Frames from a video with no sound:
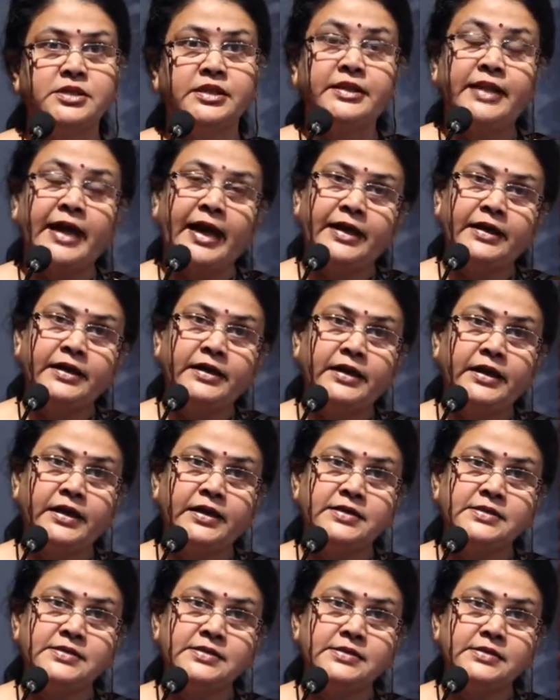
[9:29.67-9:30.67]
In that
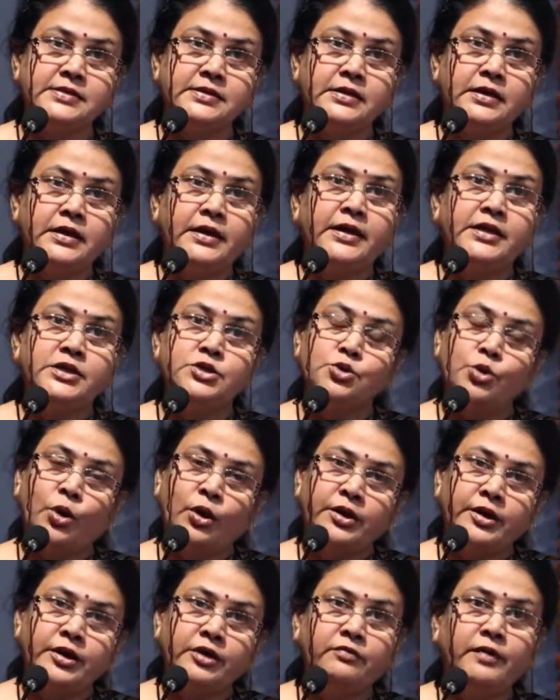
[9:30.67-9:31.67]
case, he is
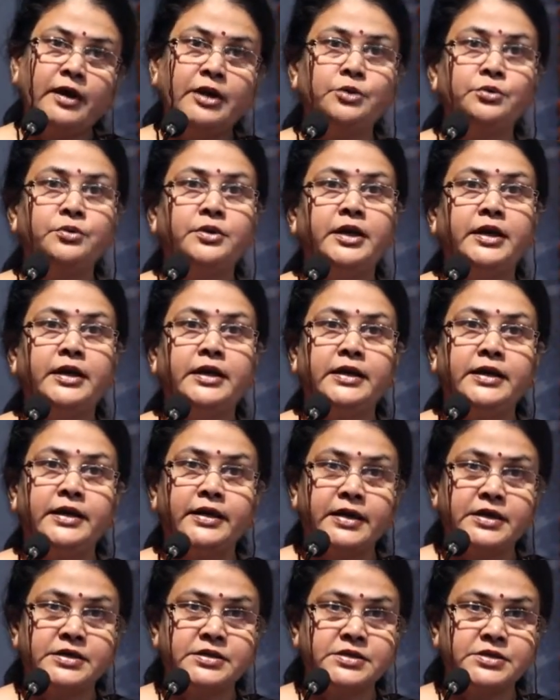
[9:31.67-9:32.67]
not required to take any
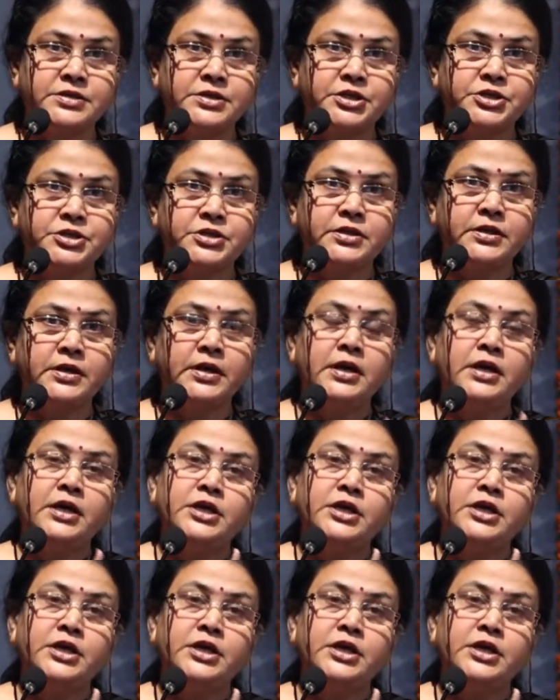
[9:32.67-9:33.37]
registration.